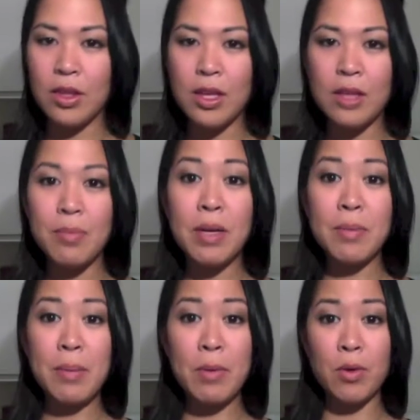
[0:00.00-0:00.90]
the pink
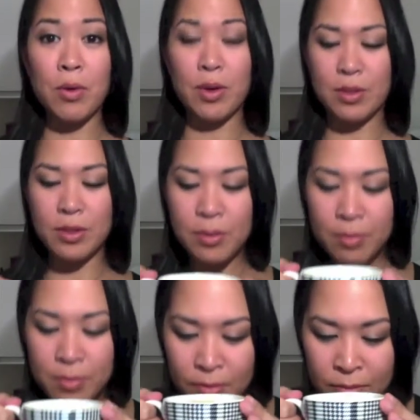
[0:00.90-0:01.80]
peppercorns.
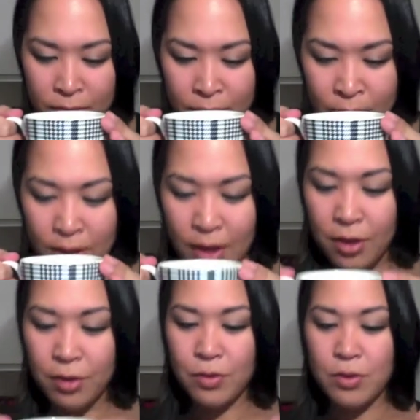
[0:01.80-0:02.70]
Now, I don't
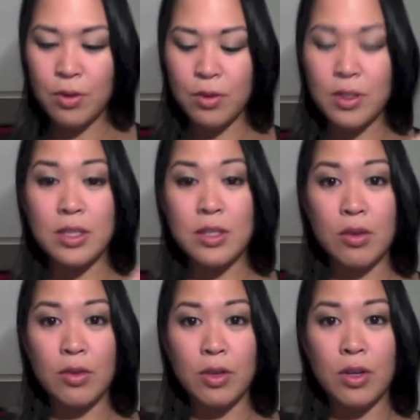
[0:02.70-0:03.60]
know if you noticed
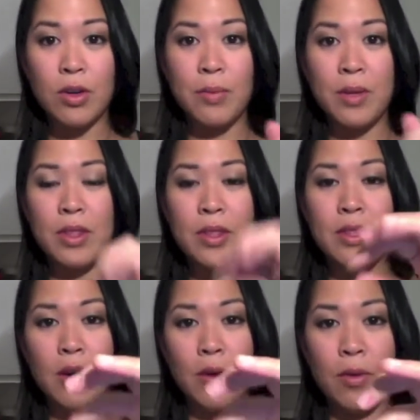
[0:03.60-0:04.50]
earlier, but
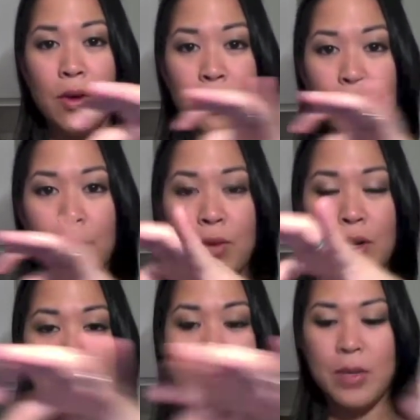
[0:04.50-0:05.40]
along the
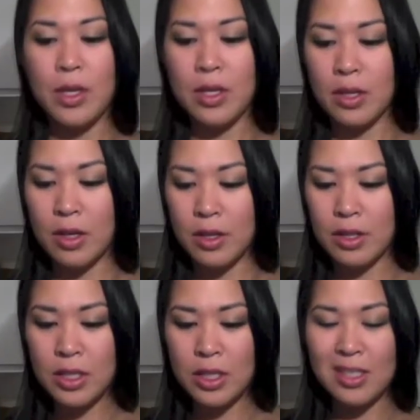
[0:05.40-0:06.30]
rim, the
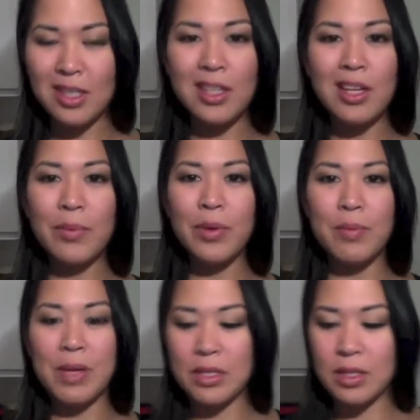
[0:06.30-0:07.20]
tea is a little bit
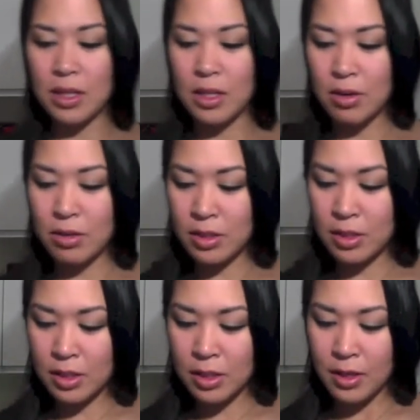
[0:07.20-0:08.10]
messy.
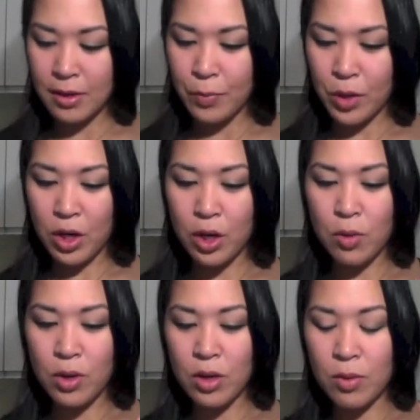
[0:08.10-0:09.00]
There's like a
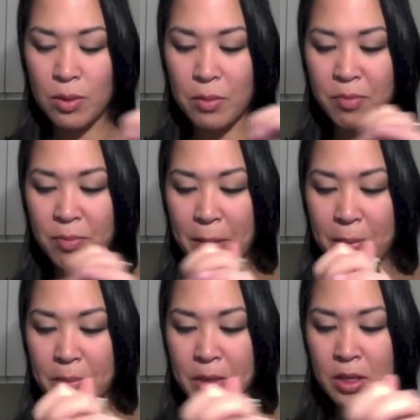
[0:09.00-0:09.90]
green rim of
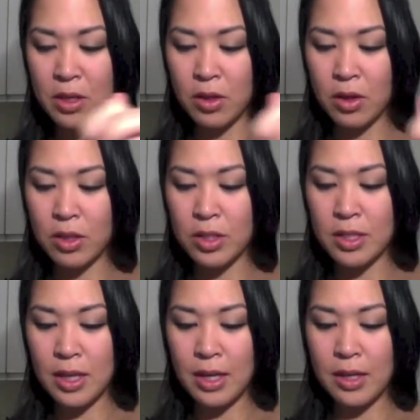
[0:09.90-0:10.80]
peppermint along the
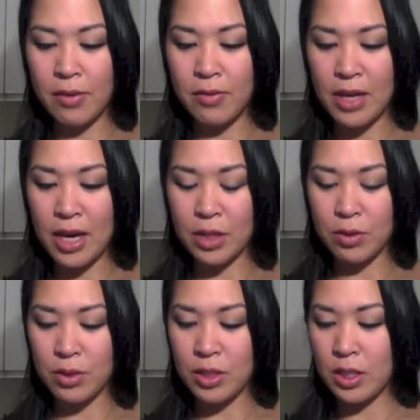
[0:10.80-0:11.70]
side of the
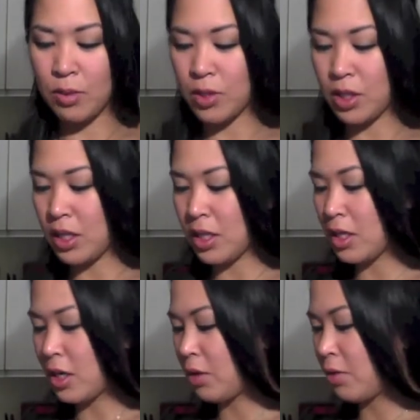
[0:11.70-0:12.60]
actual tea, which I think the
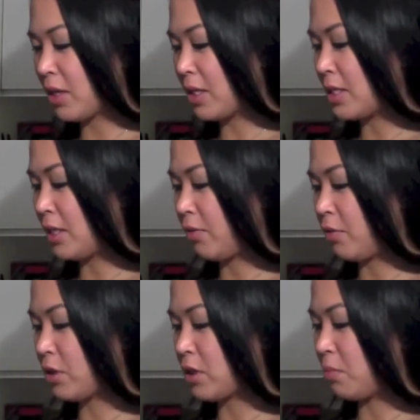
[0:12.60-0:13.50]
coloring itself
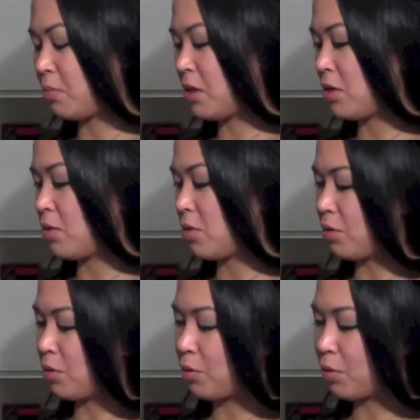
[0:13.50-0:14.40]
looks a bit on
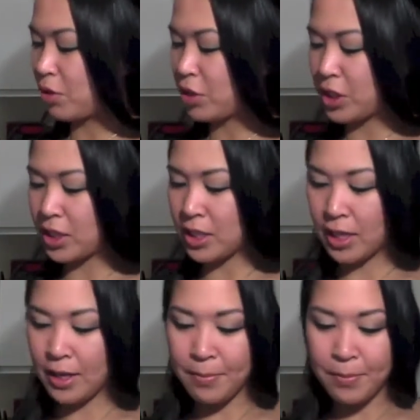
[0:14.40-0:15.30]
the orangey side.